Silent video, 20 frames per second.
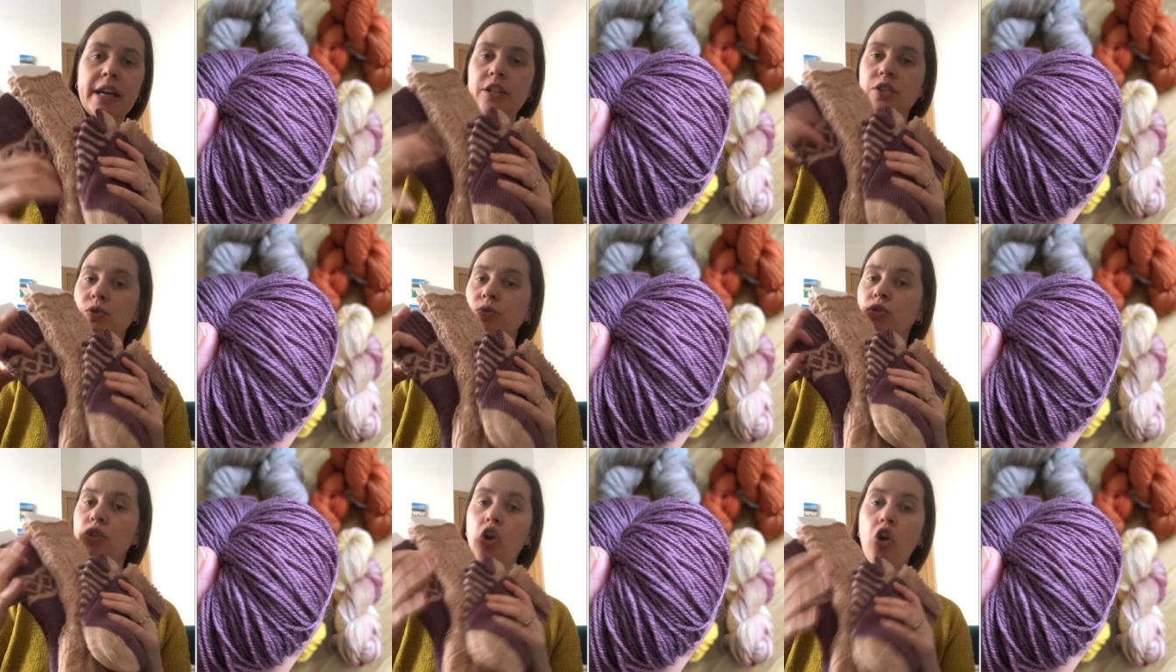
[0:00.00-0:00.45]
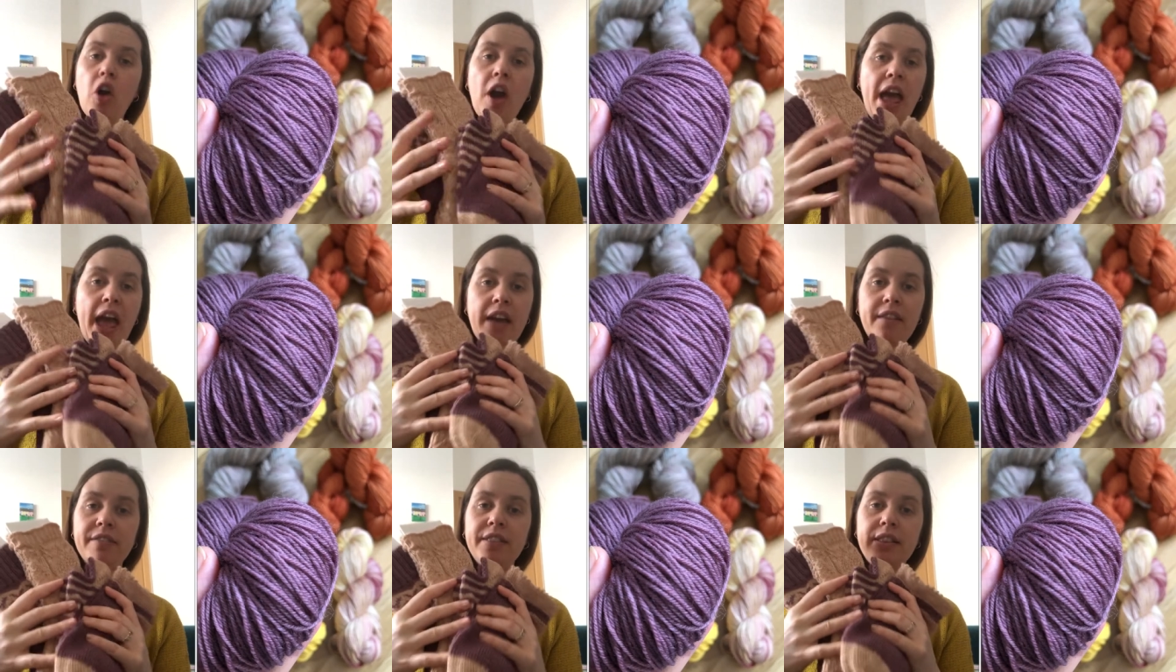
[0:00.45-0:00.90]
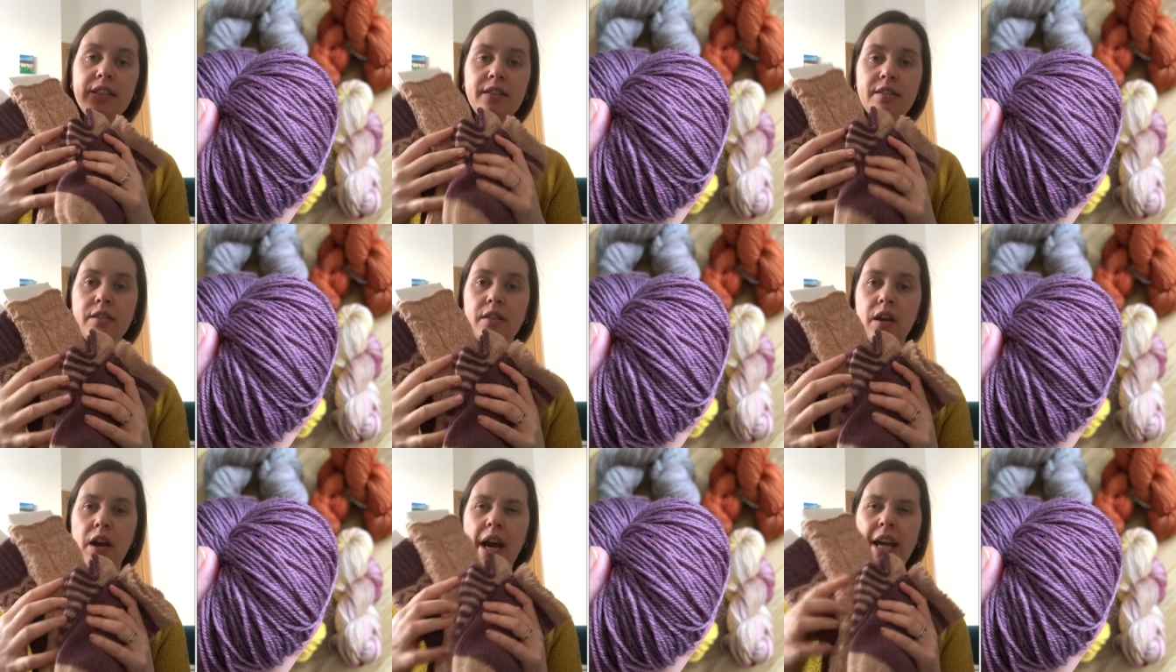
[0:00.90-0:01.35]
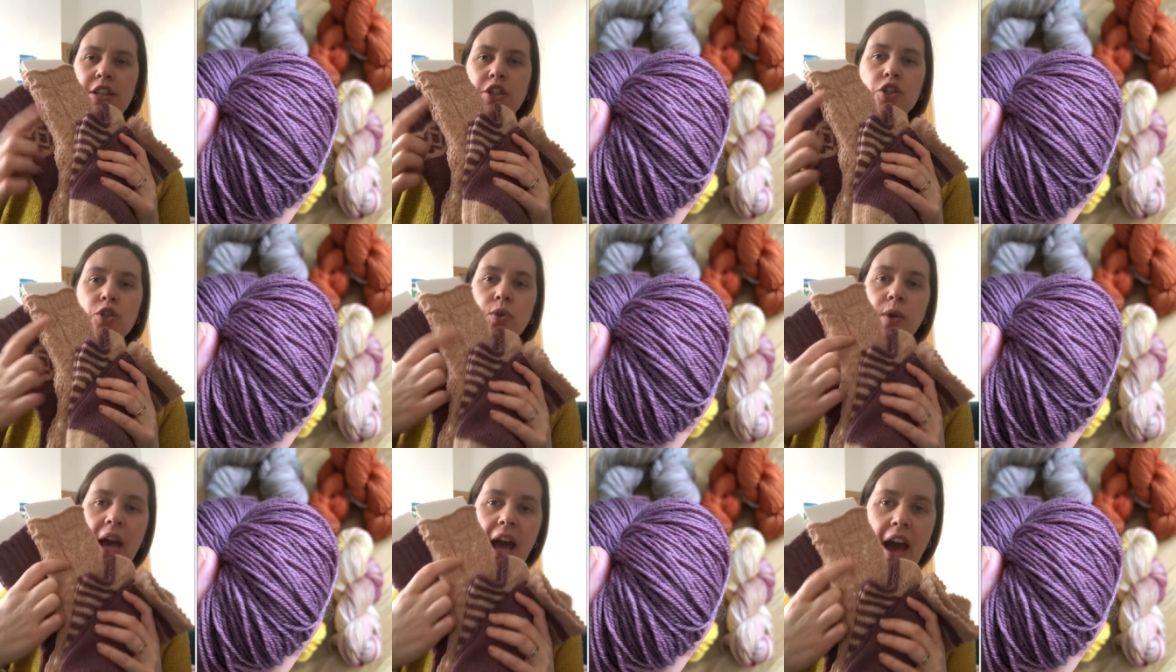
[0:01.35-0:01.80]
I do not have, I
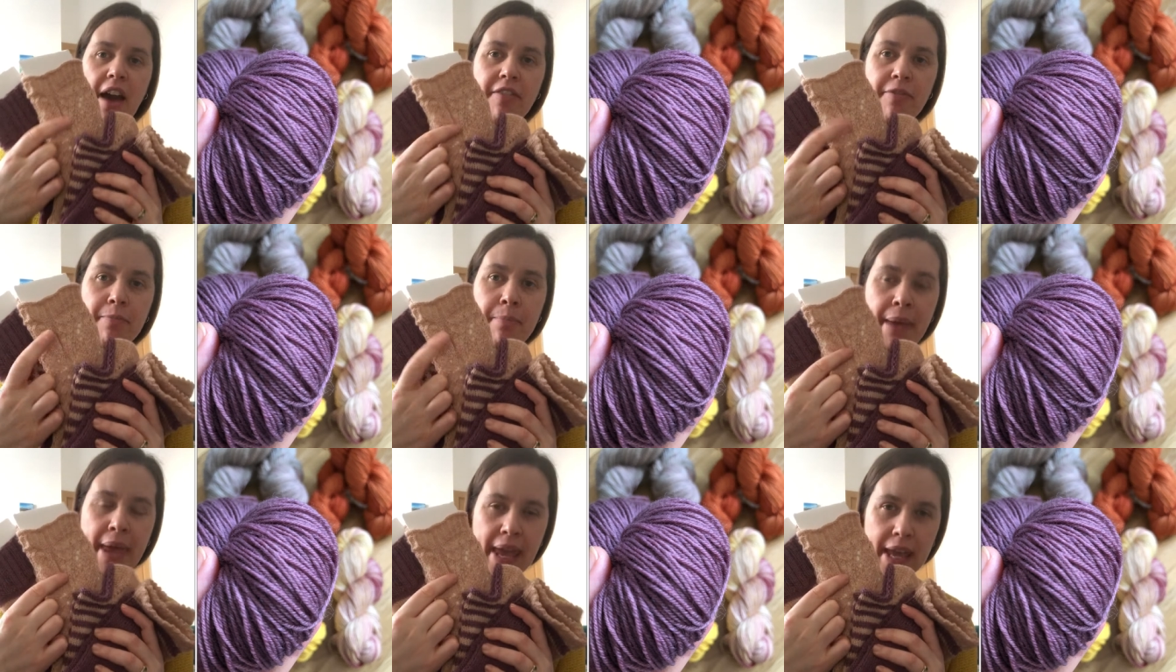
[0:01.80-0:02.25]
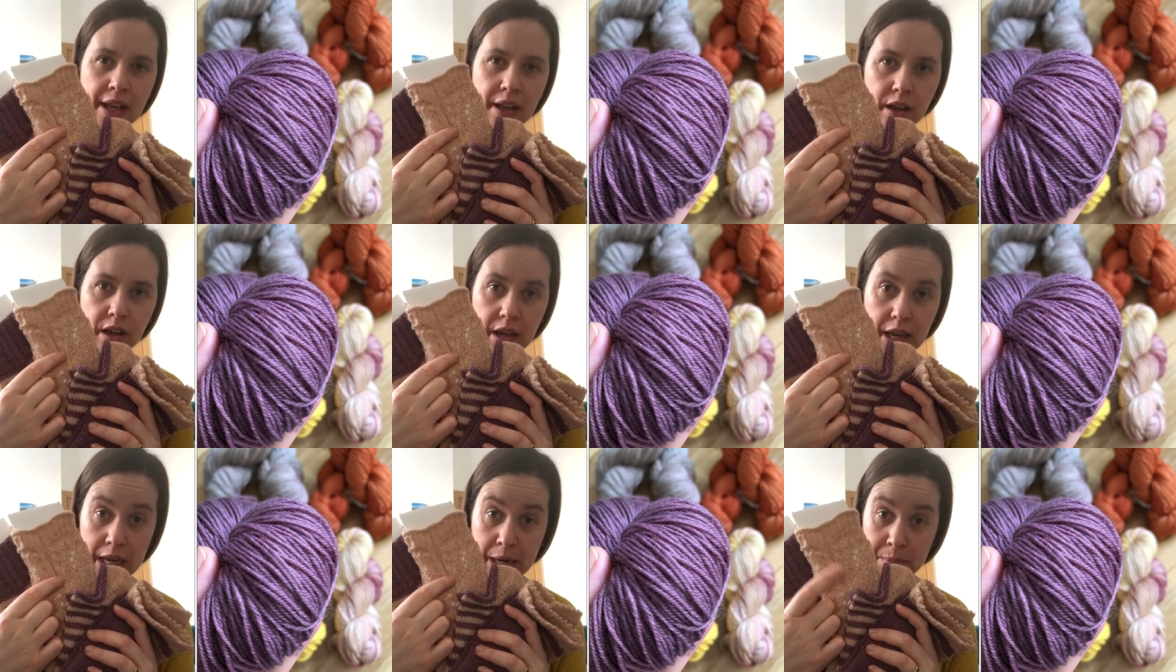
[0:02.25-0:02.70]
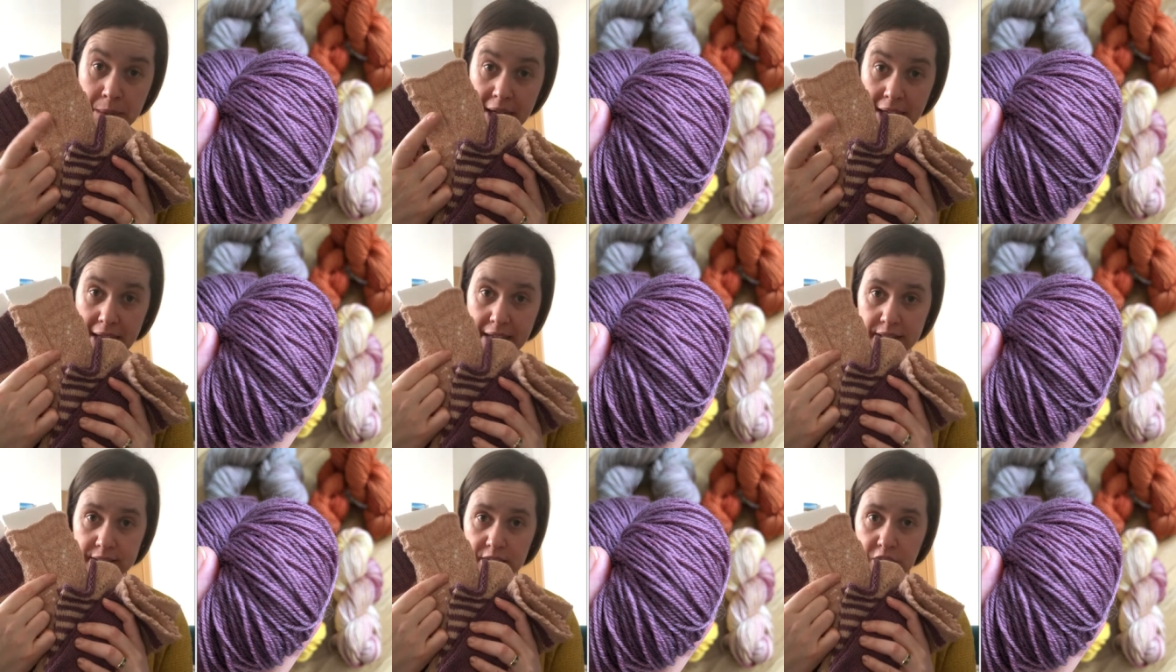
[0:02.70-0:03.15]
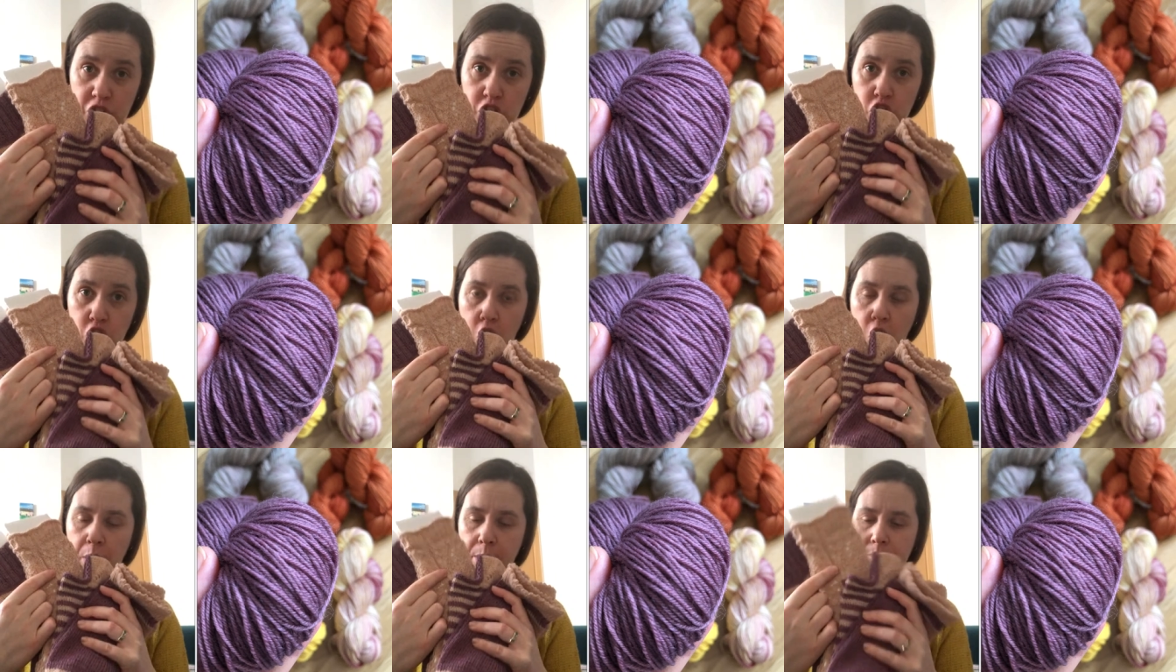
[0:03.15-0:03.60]
do have pink in my Etsy
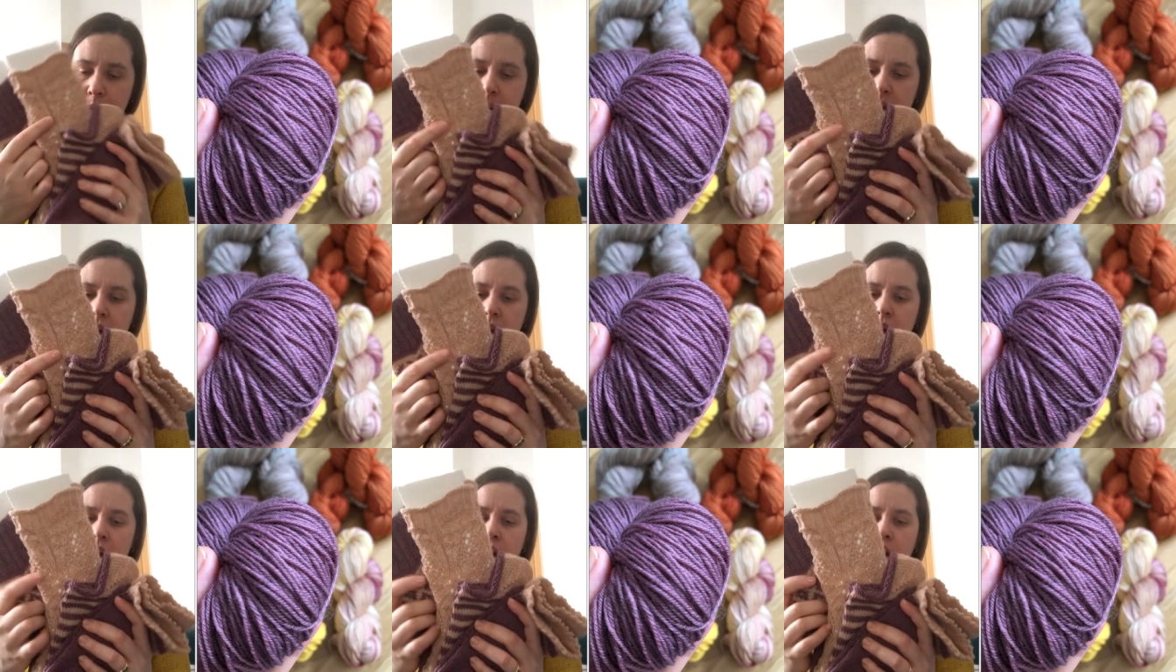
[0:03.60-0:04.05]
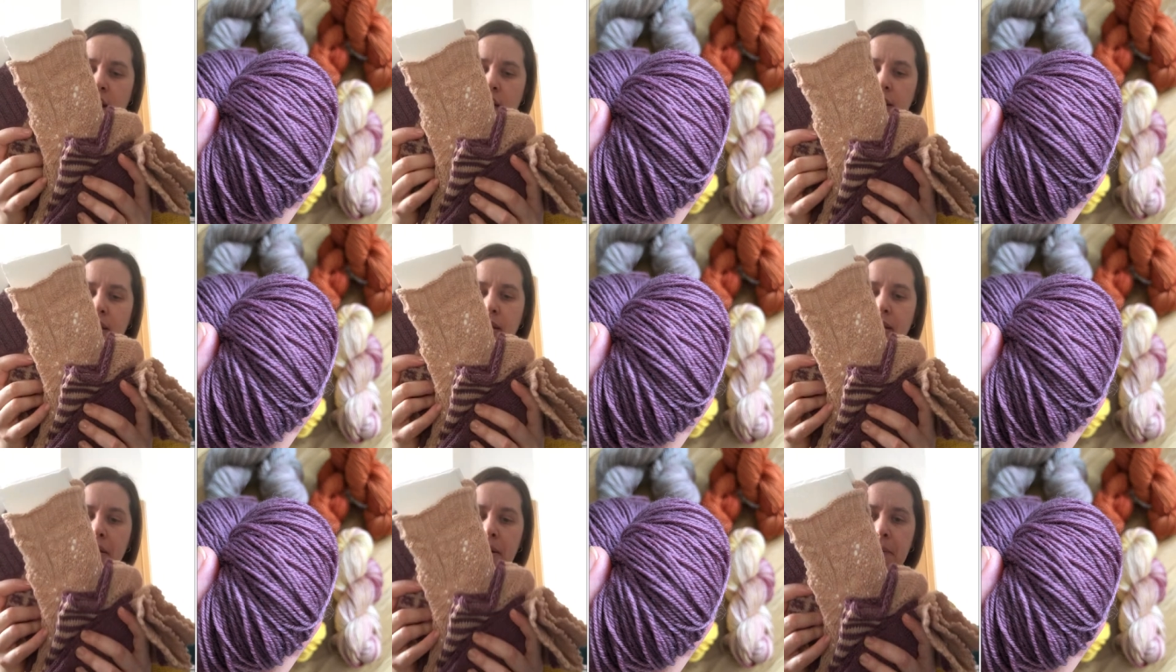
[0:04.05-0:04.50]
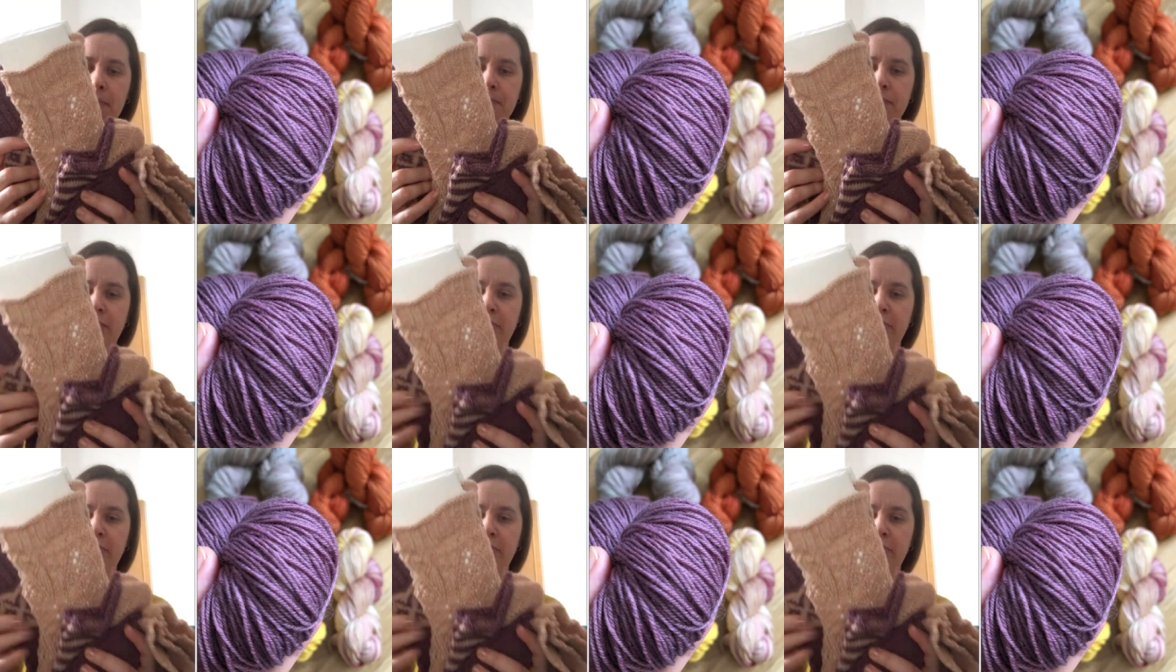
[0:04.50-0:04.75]
shop, um,